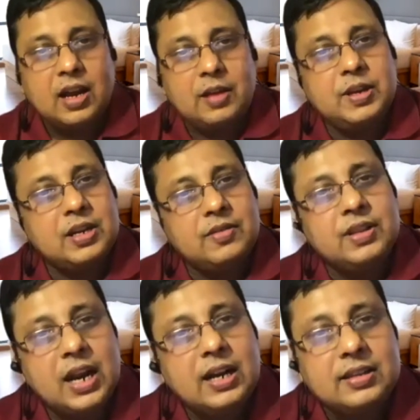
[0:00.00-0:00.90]
I mean, even
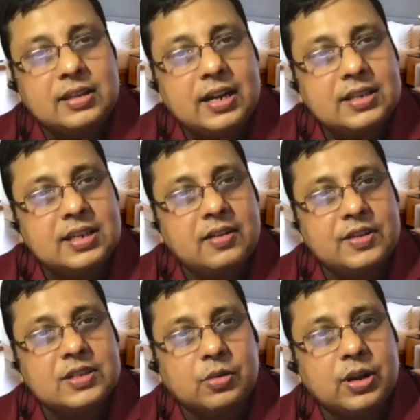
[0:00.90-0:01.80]
that itself
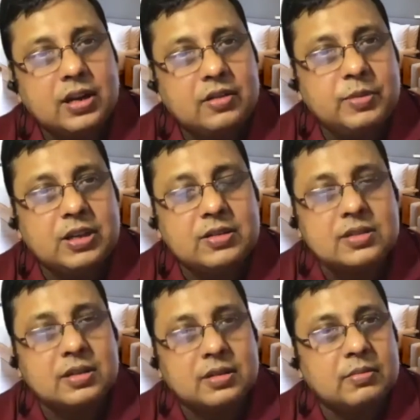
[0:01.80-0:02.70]
is good enough
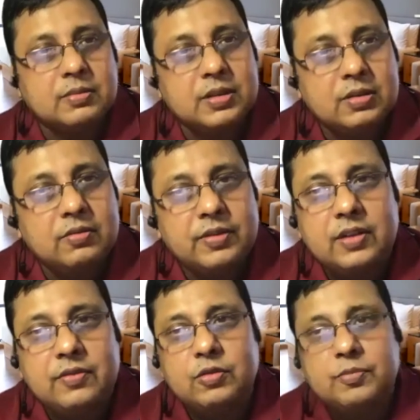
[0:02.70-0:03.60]
because
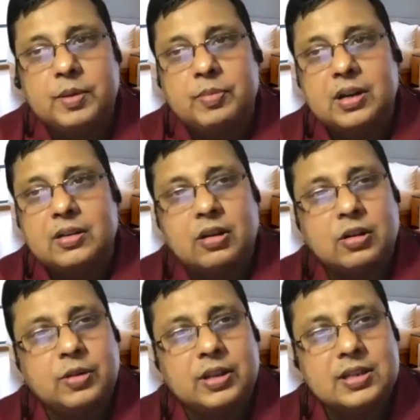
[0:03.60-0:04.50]
very few people are not
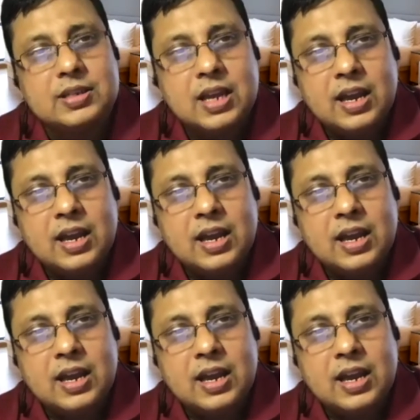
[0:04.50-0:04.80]
doing this.